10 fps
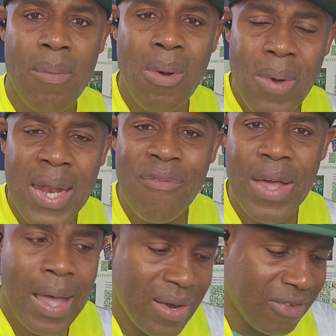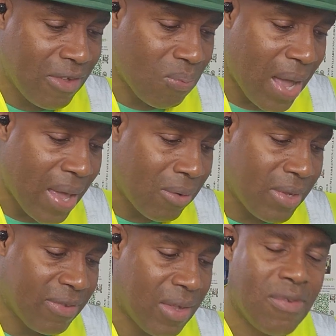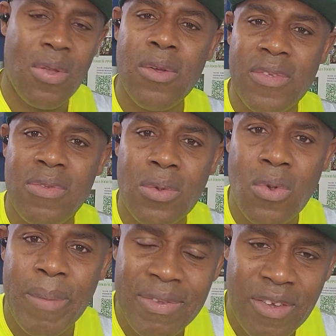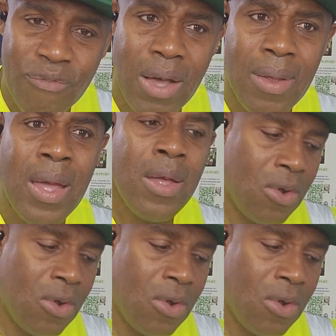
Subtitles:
But and this is why all these things turns into domestic violence.